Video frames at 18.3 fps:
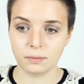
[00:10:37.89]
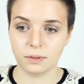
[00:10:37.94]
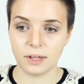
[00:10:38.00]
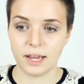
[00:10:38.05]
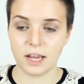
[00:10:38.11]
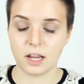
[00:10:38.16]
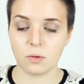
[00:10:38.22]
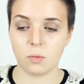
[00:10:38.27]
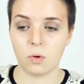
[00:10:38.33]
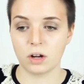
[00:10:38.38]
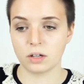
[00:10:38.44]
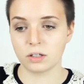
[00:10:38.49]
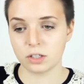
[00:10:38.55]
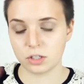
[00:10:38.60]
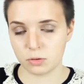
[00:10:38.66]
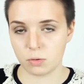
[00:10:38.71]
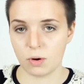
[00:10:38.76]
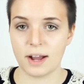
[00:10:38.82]
like
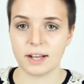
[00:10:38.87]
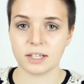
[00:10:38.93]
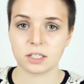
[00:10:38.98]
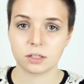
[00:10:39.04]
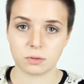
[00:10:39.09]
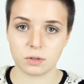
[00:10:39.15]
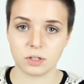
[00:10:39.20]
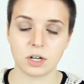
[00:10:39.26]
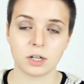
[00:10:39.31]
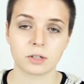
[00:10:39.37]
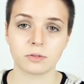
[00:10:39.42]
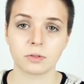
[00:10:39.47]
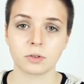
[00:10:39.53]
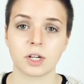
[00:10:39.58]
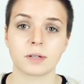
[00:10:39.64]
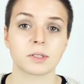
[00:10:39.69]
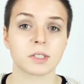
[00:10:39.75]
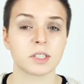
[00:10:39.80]
once, twice, three times,
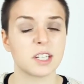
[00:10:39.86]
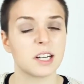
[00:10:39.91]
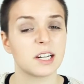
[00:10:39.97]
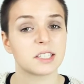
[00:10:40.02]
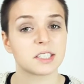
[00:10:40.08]
four times until